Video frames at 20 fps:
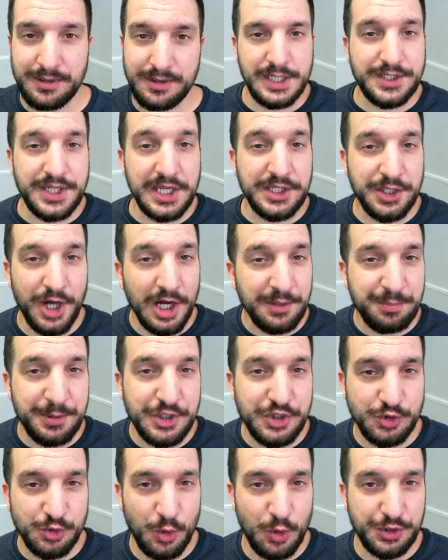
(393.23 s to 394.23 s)
It cannot be
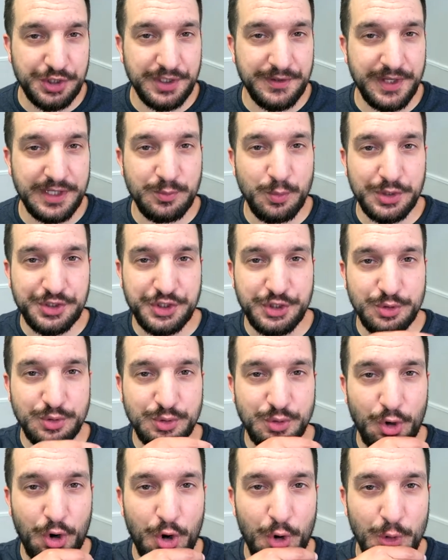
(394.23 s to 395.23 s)
shorter than what
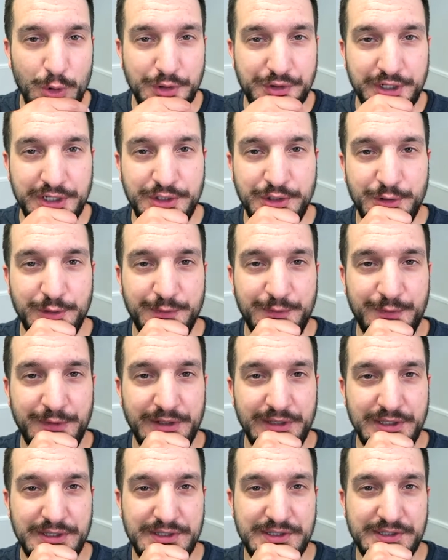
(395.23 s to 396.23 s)
you hold in your
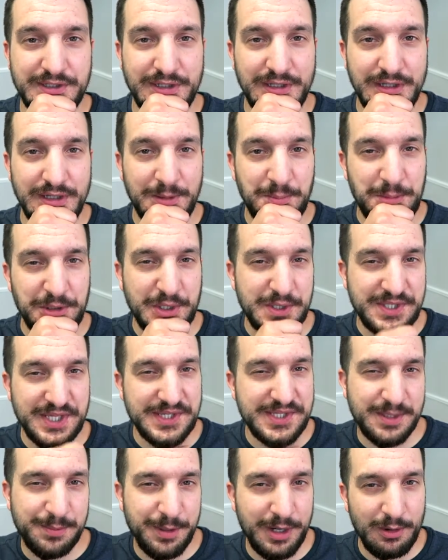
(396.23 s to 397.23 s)
fist, because
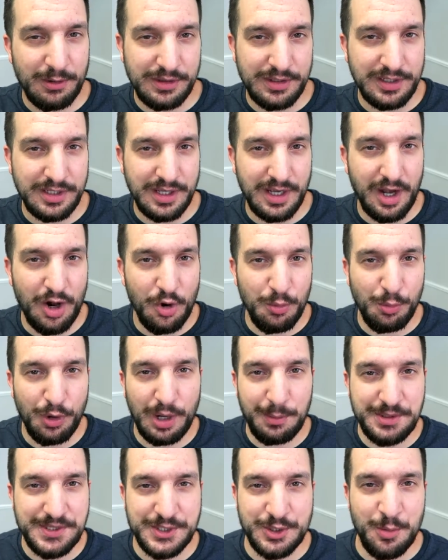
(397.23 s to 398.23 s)
that's apparently how
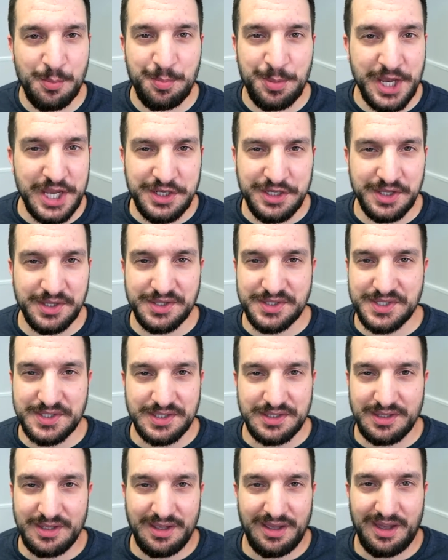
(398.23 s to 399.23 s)
Muhammad's companions
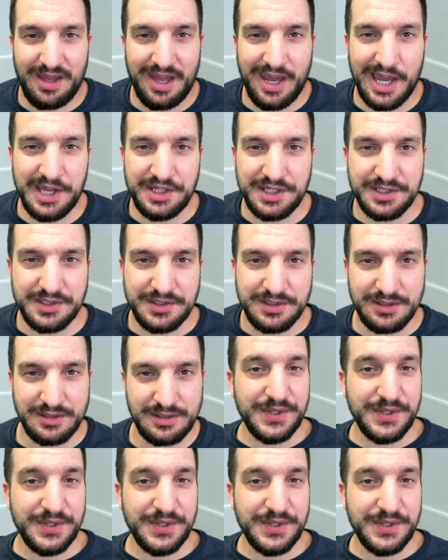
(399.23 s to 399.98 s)
had it.